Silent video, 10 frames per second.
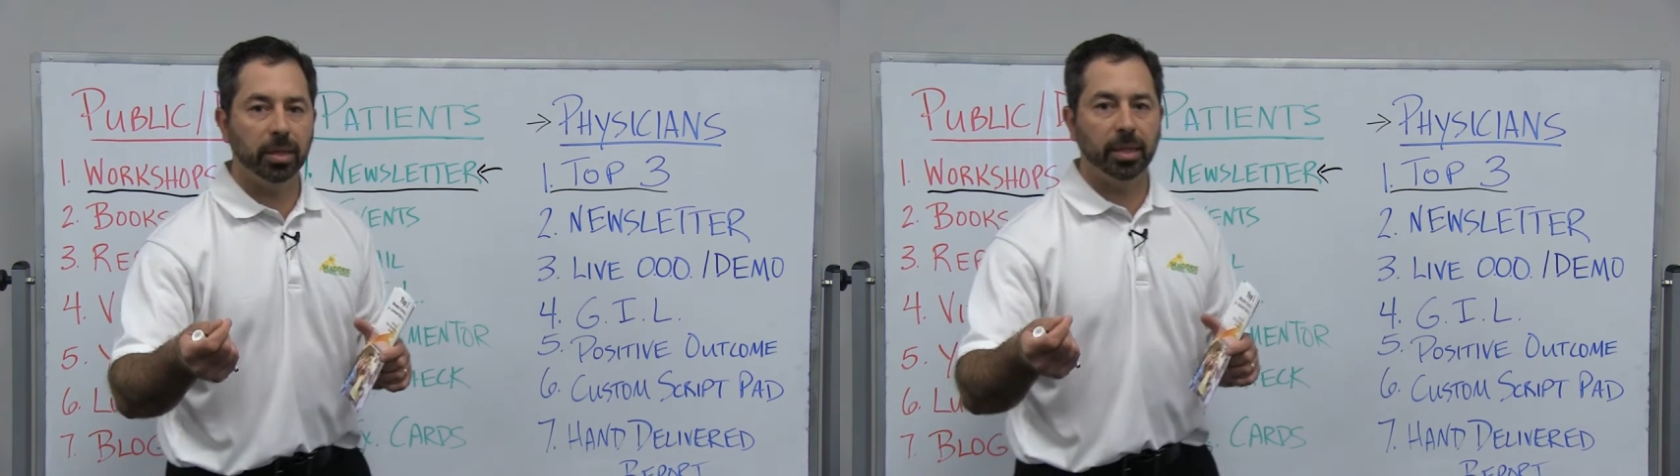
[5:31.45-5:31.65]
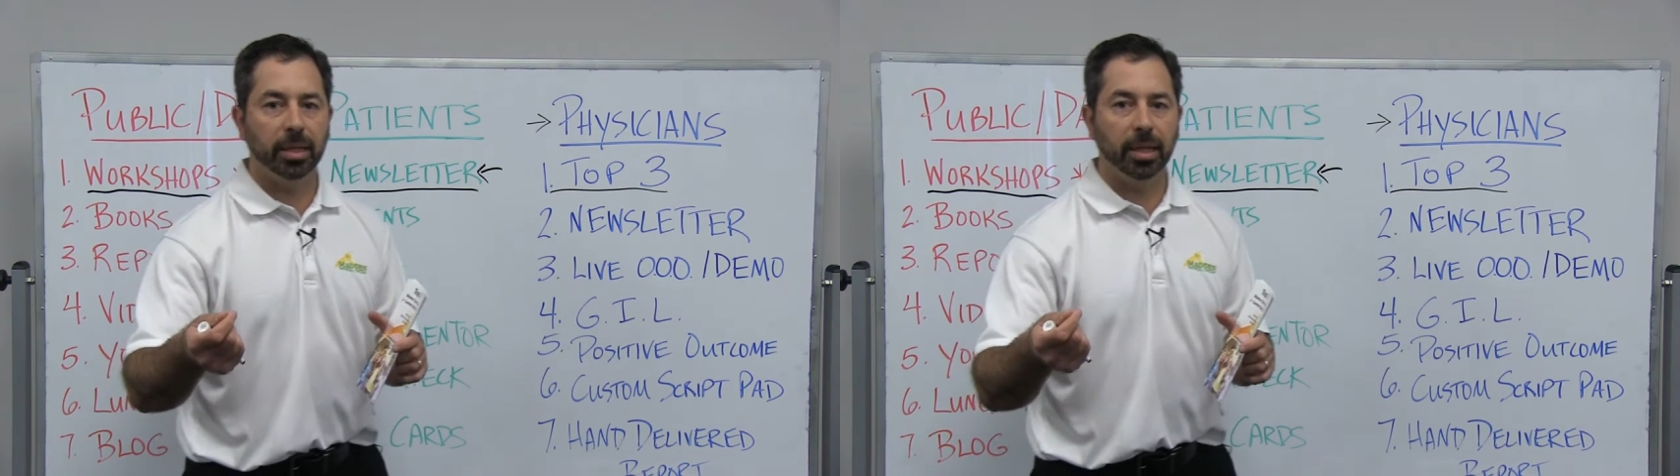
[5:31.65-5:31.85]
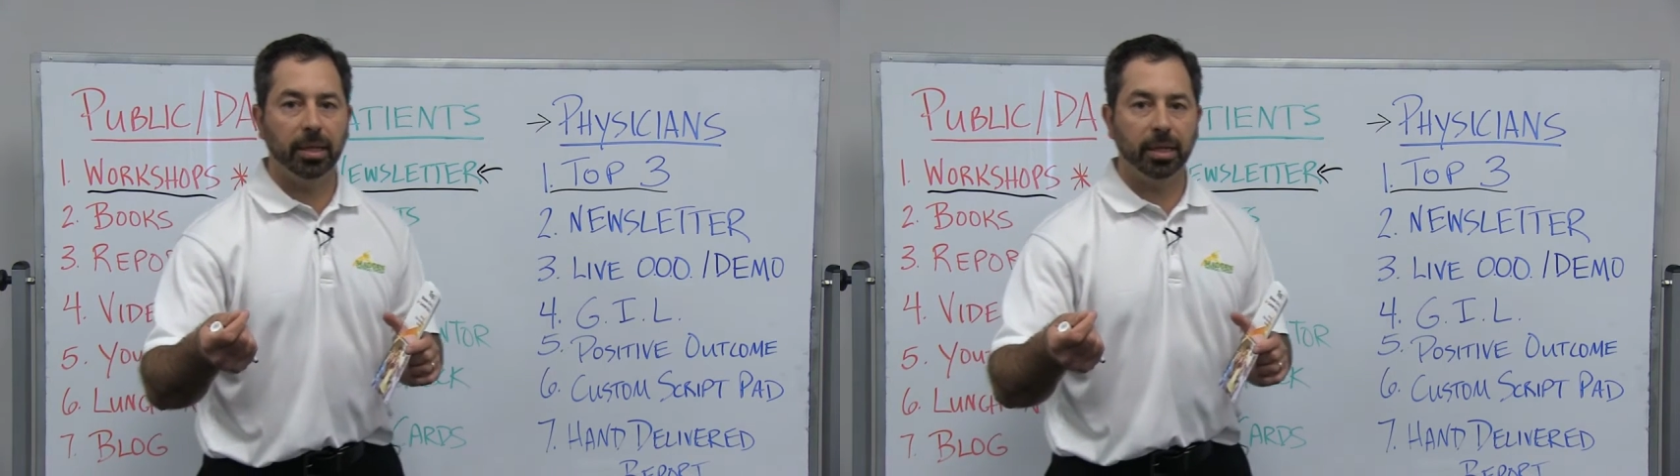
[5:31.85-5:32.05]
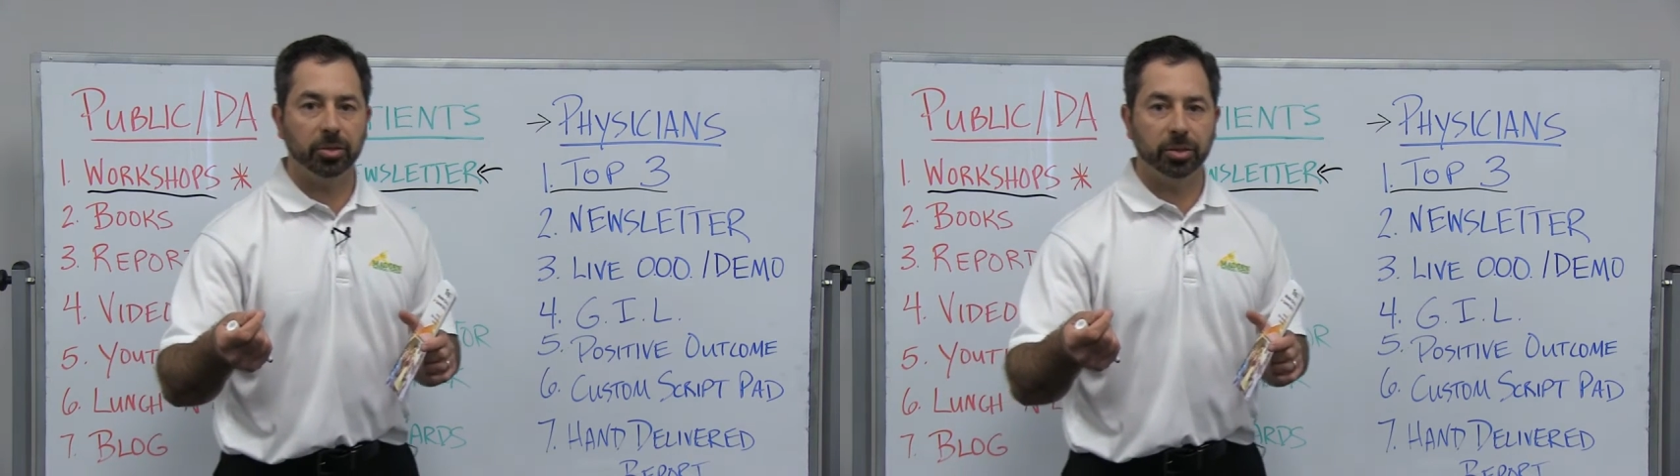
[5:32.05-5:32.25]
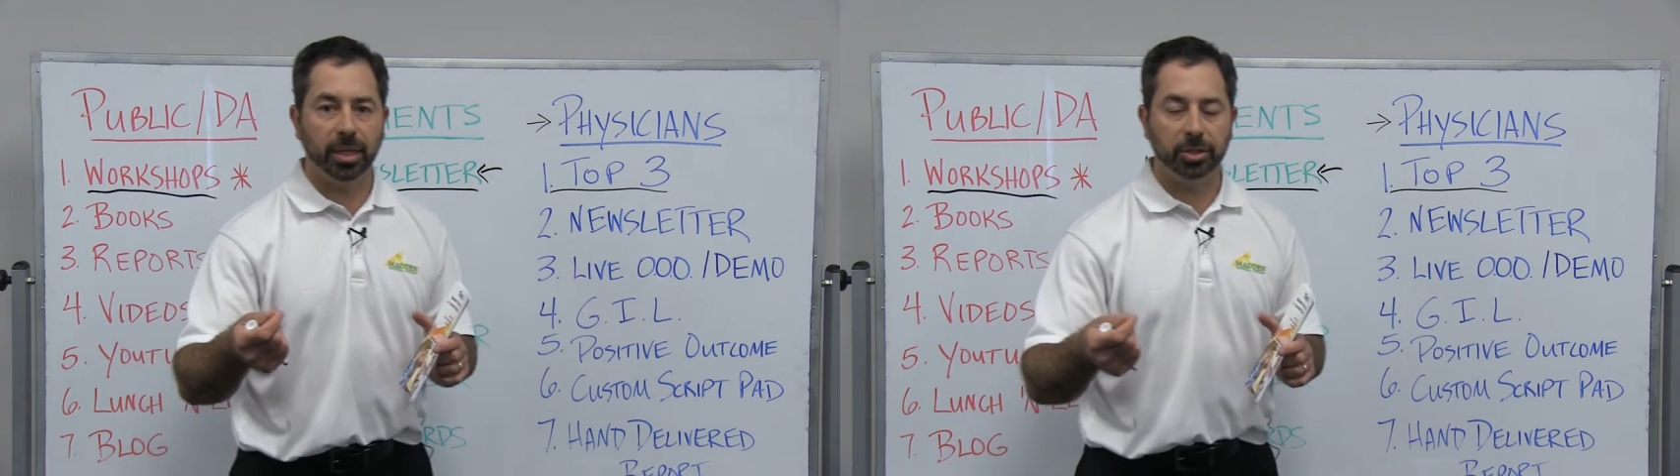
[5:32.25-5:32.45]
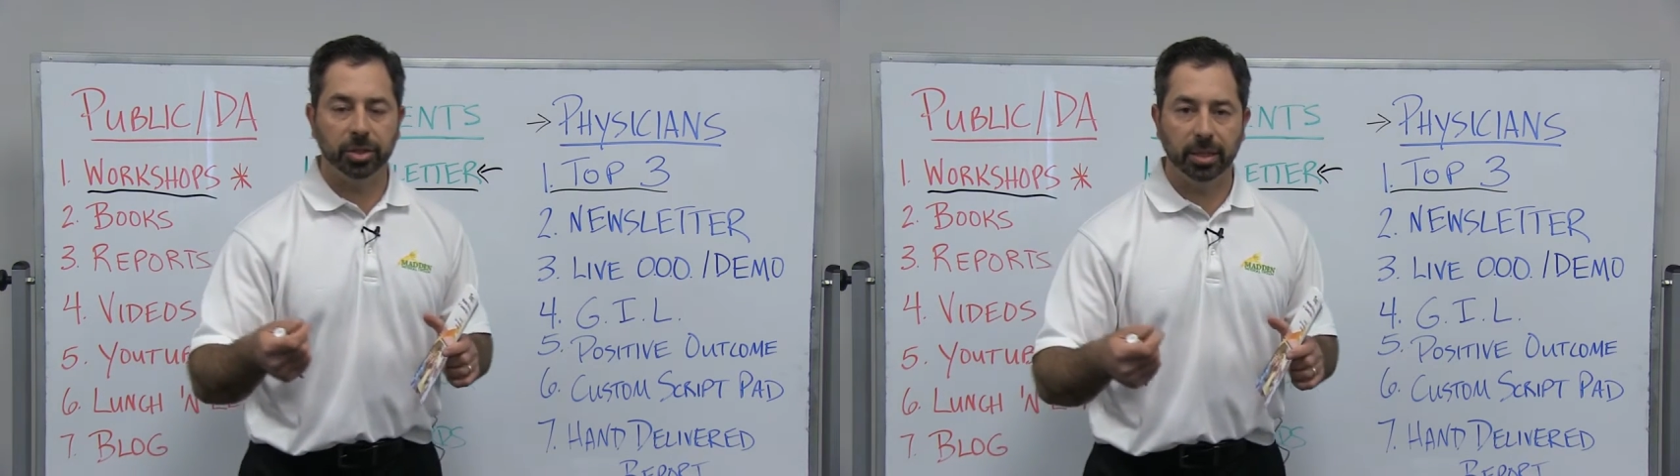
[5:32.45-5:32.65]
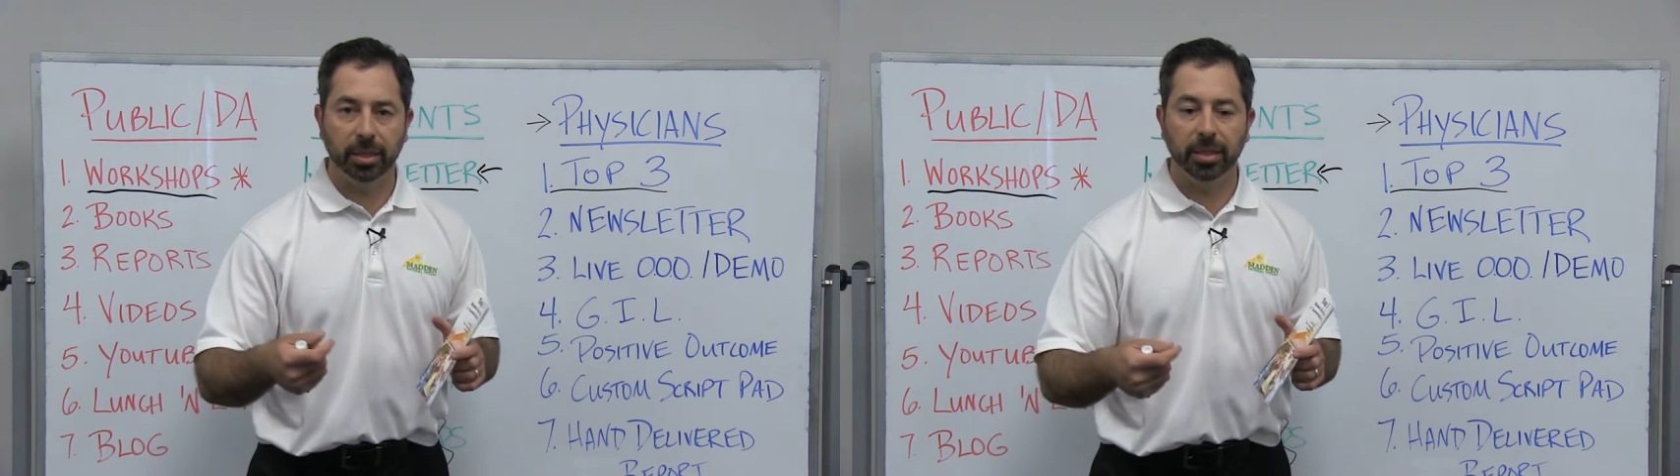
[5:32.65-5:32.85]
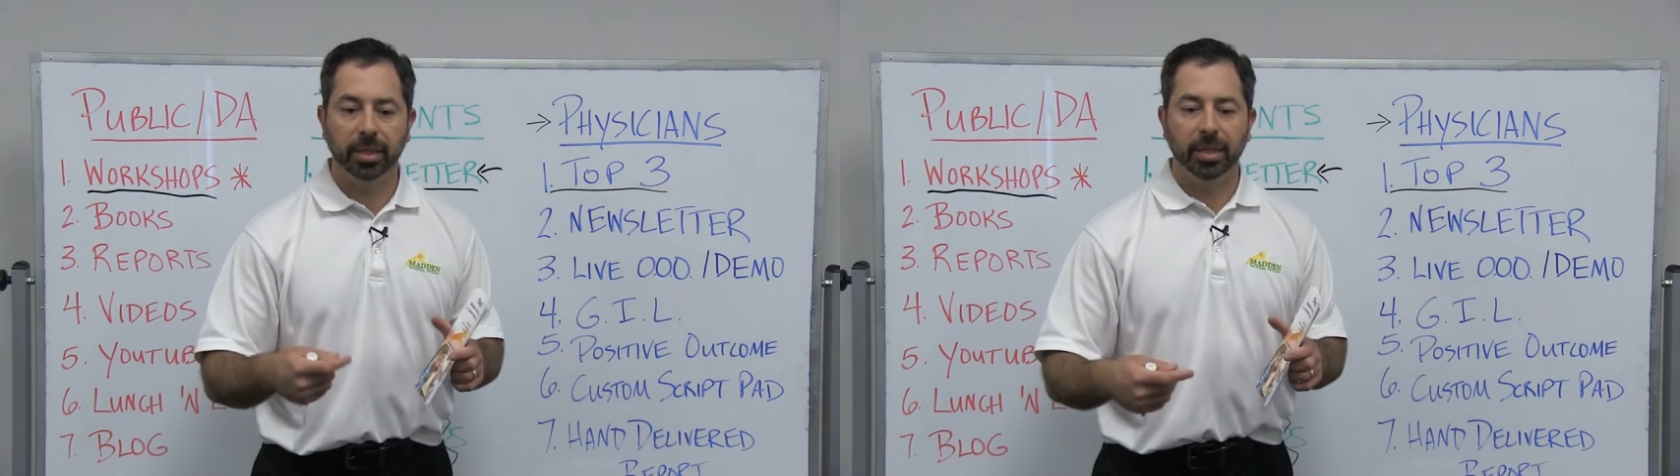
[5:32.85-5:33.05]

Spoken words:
an exercise sheet.